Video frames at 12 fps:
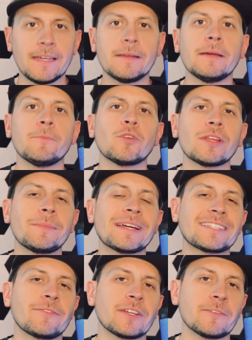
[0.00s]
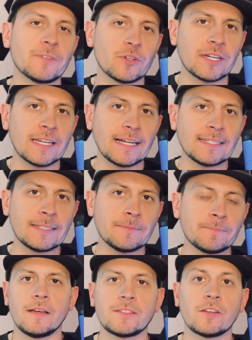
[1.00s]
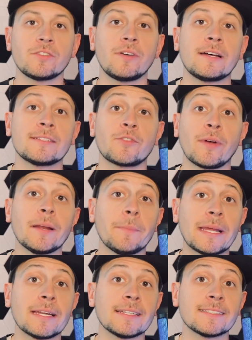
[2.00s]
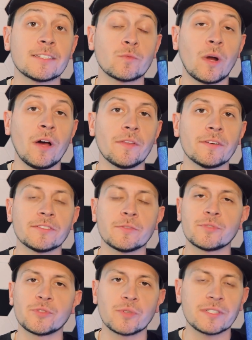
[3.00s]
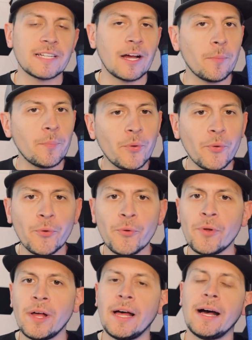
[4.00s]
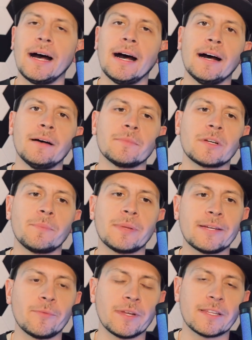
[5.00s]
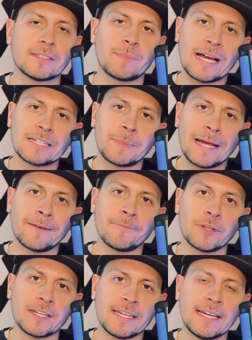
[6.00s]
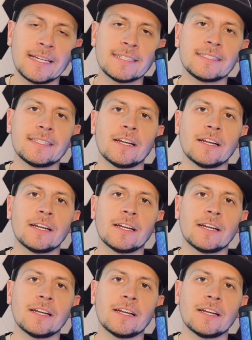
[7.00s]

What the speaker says: And it really makes everything feel connected. It also has great amenities as well. There's a resort-style pool, complete with a splash pad for the kids.